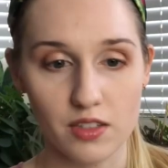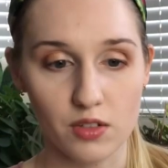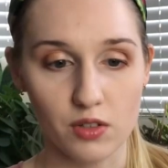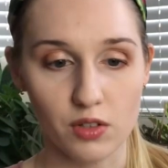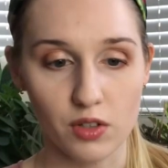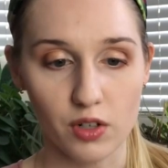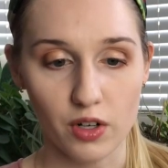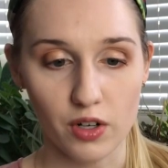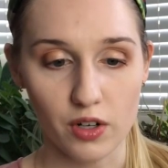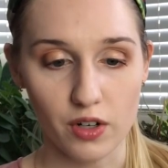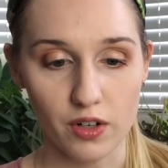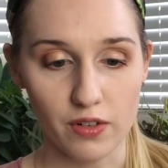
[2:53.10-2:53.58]
a little
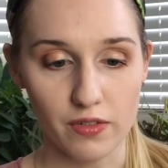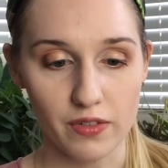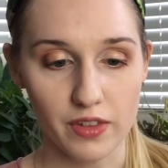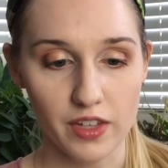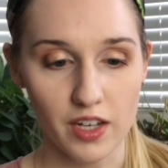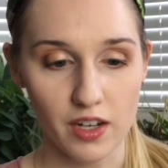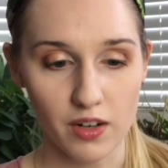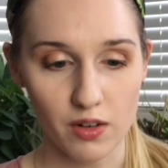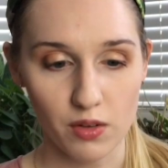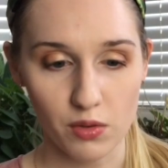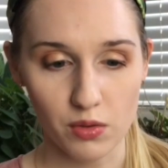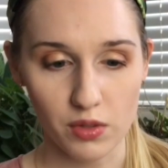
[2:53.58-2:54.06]
curve
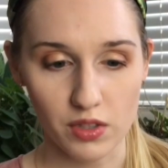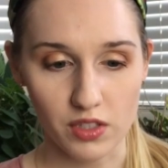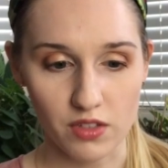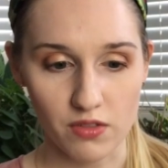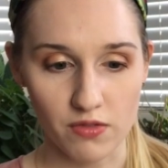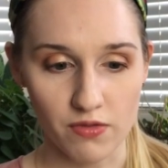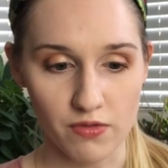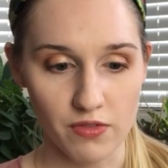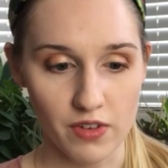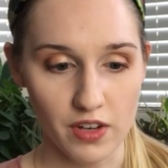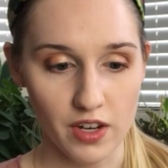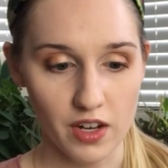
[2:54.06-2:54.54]
there. Ooh, it's
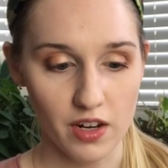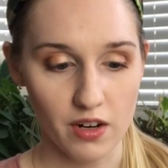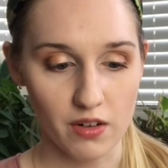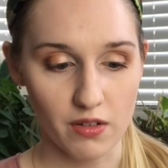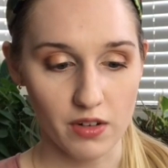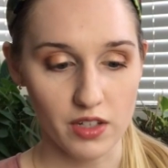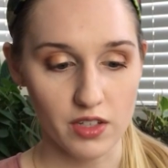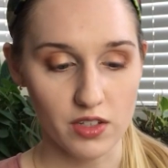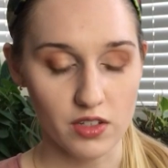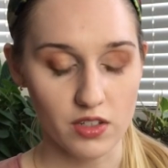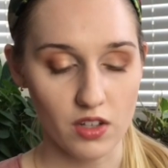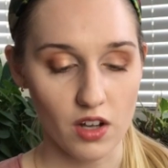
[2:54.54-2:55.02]

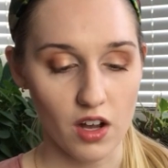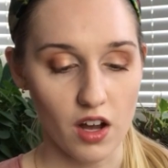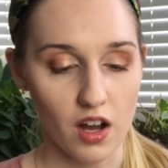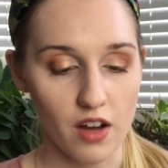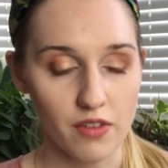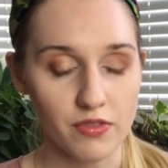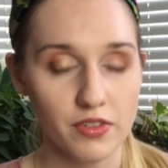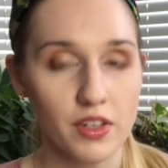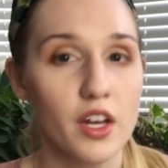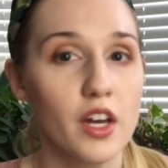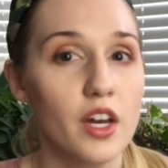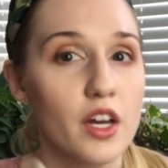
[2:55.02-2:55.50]
very
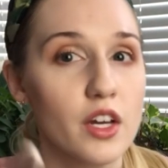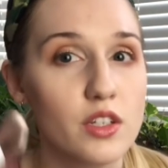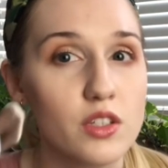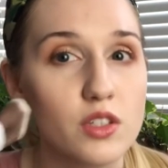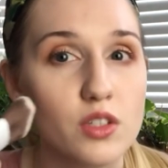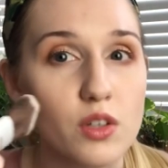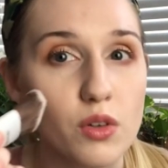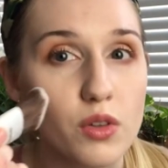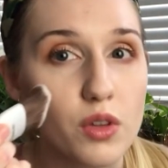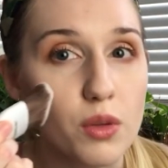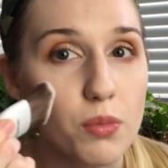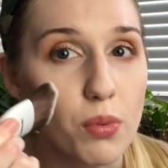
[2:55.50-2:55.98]
soft.
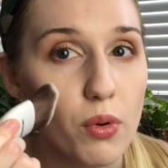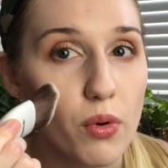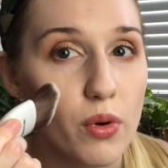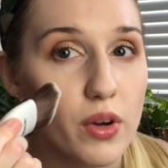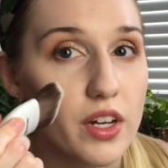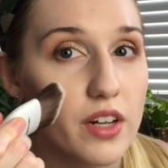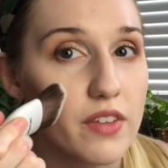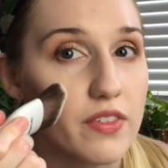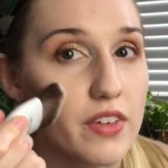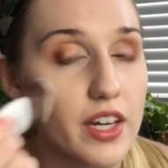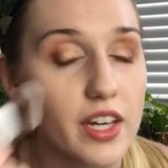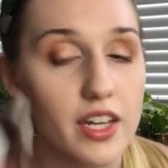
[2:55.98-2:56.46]
So the
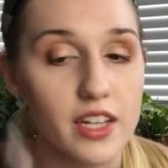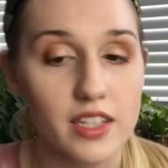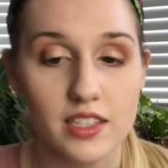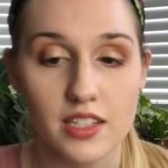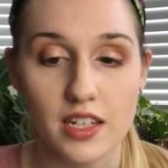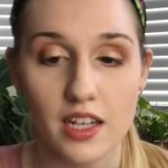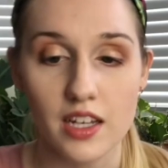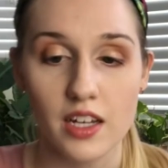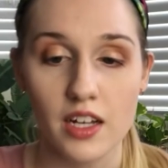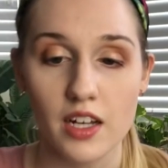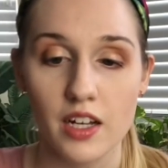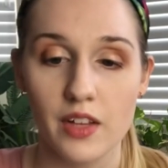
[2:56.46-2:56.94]
point of it is
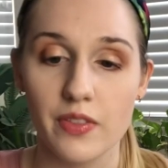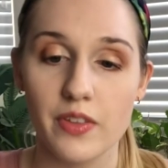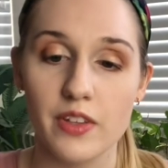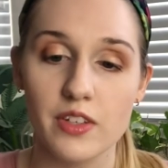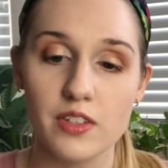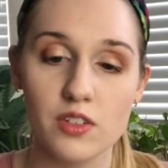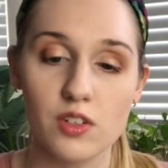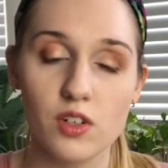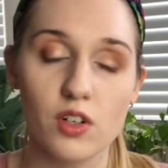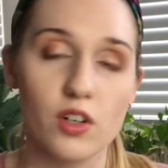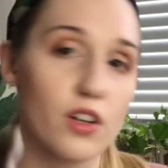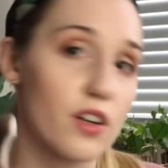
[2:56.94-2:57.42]
that
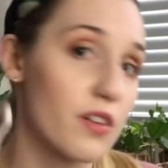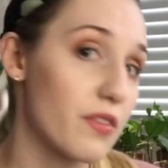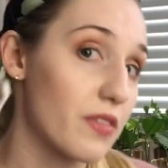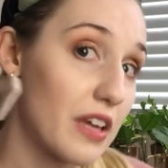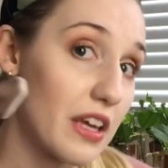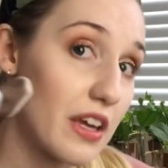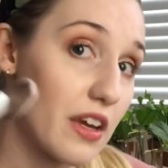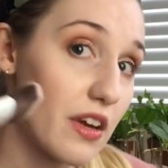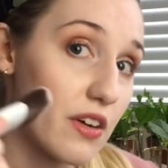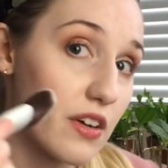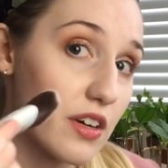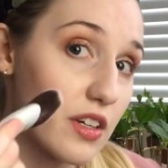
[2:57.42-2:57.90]
this curve
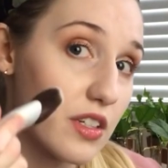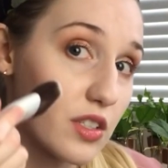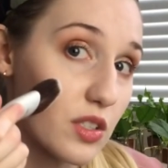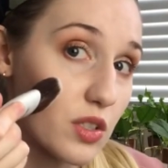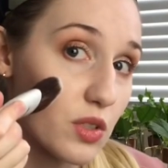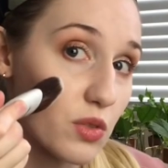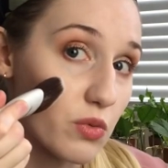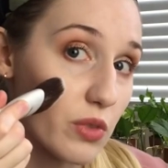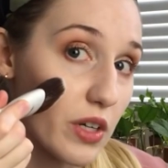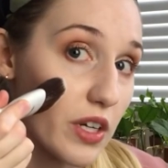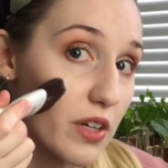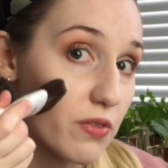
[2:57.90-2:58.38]
here is
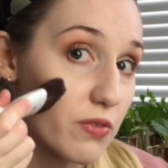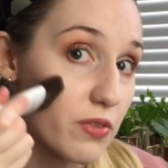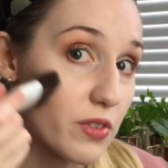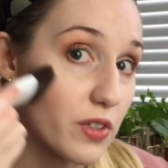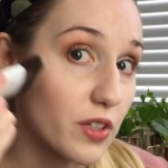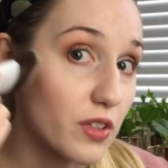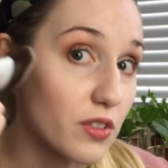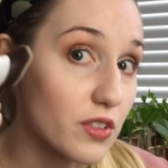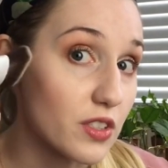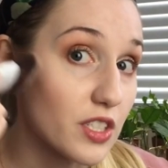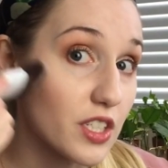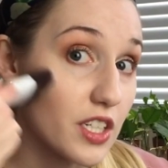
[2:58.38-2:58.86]
great for
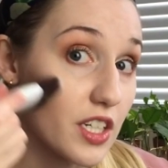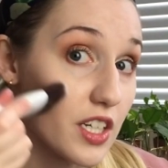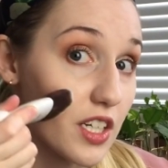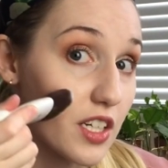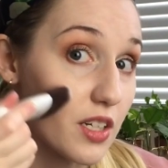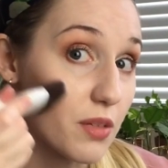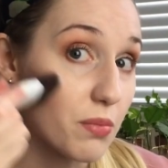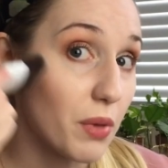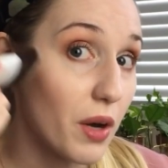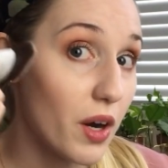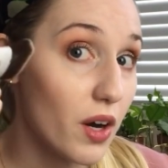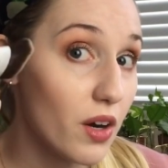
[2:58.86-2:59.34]
your
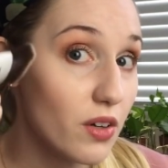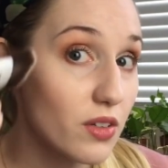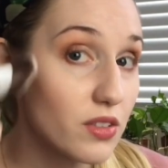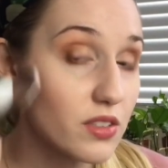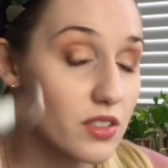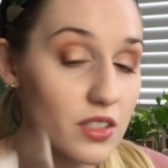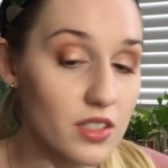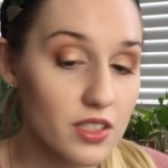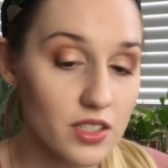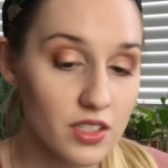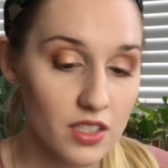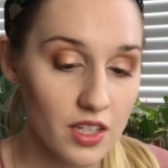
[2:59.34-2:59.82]

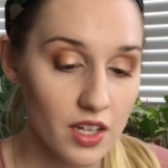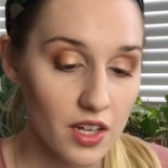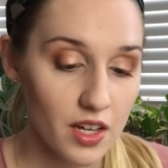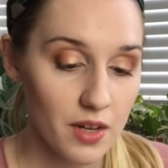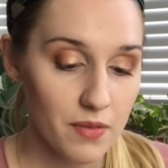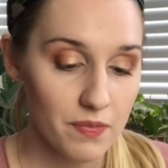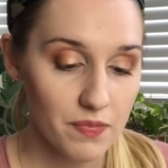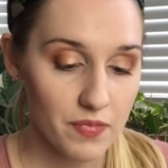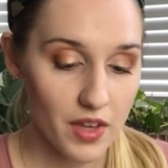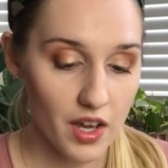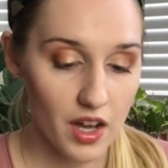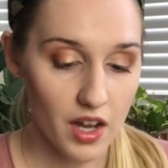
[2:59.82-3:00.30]
cheekbones.
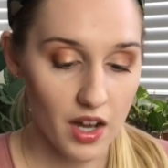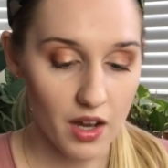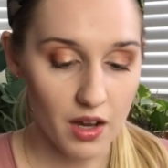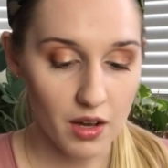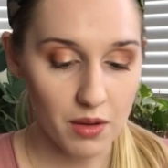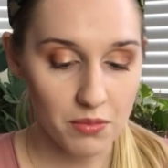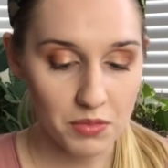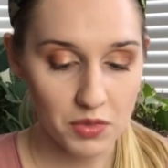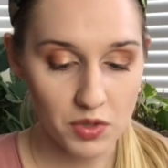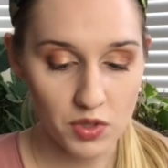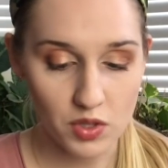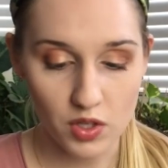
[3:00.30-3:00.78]

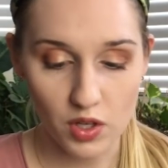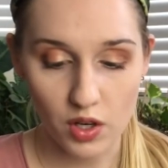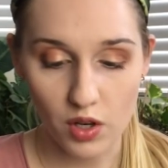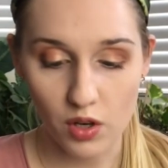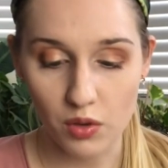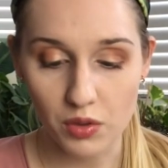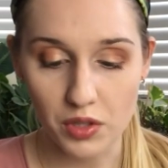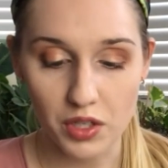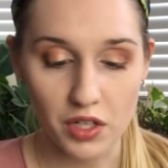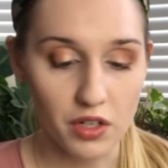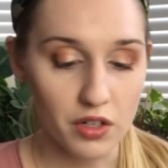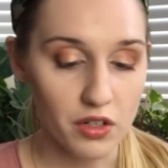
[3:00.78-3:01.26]
Um,
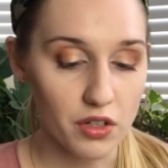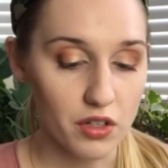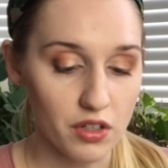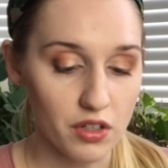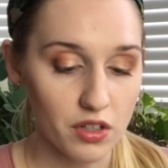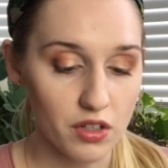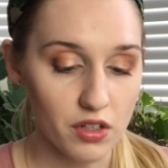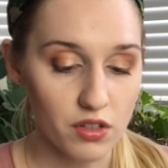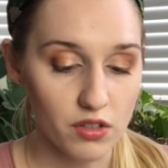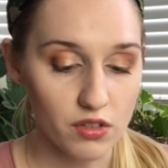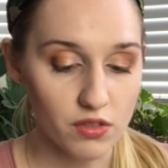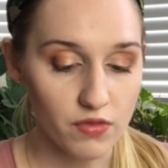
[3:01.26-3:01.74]
so, you
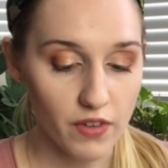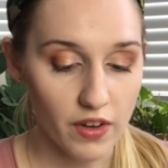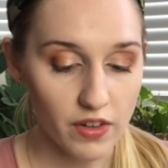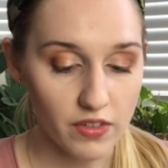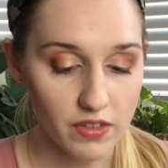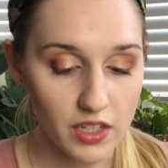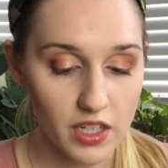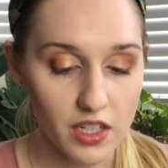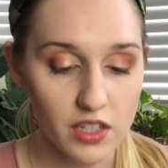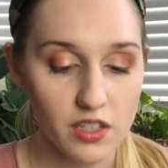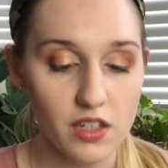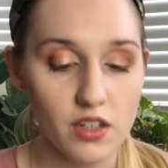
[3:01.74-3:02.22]
can use
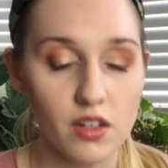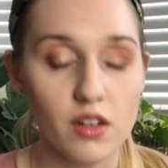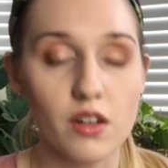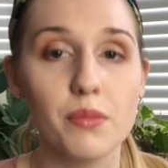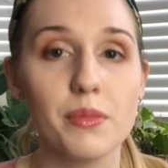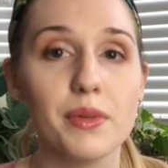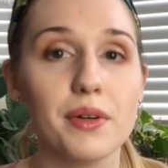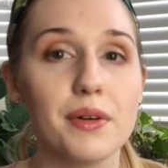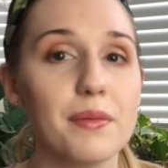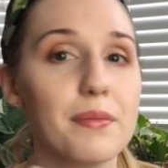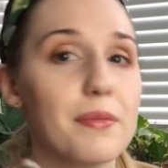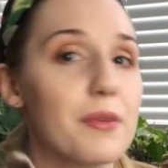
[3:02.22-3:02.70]
foundation
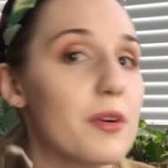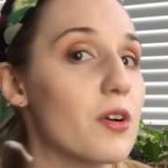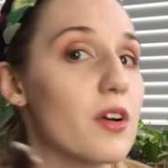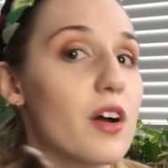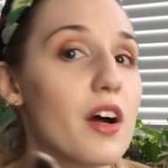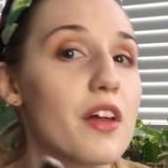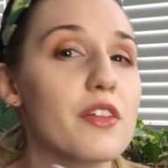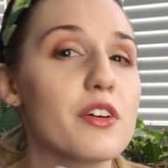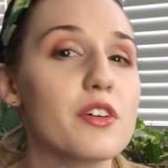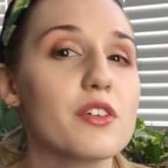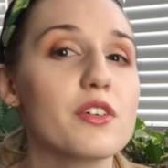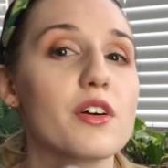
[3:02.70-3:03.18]
or,
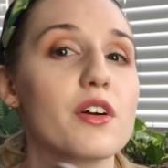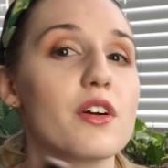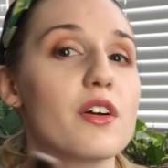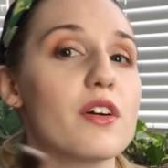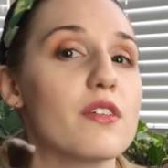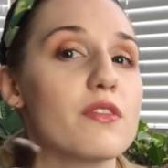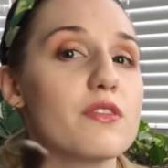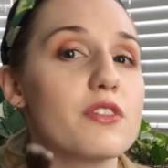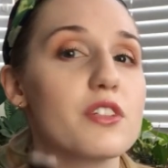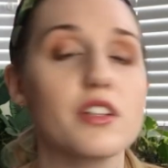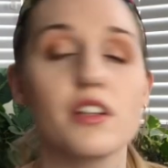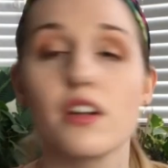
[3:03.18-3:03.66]
or other
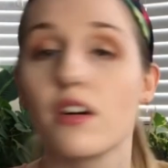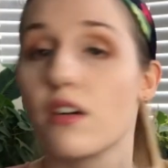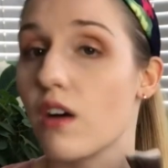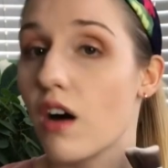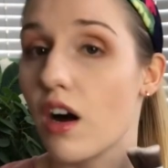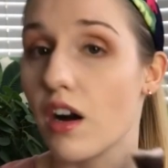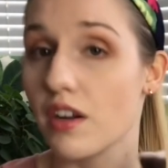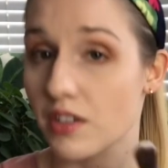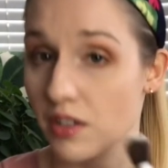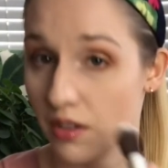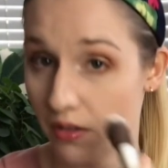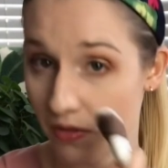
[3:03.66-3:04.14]
curves, you know,
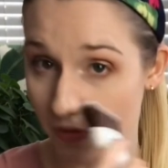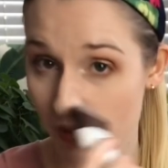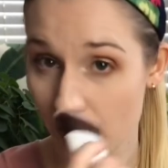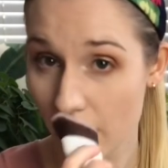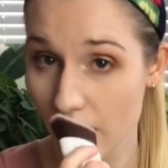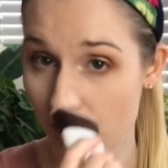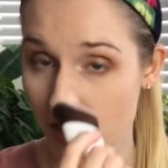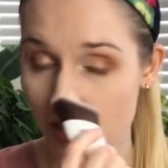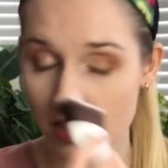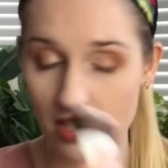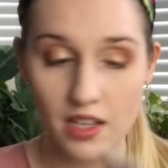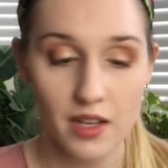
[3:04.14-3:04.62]
on your
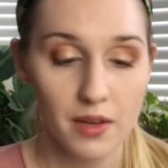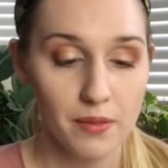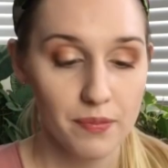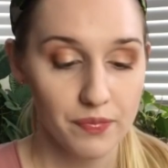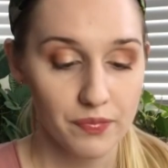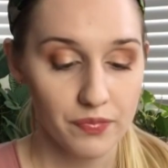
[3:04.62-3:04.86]
face.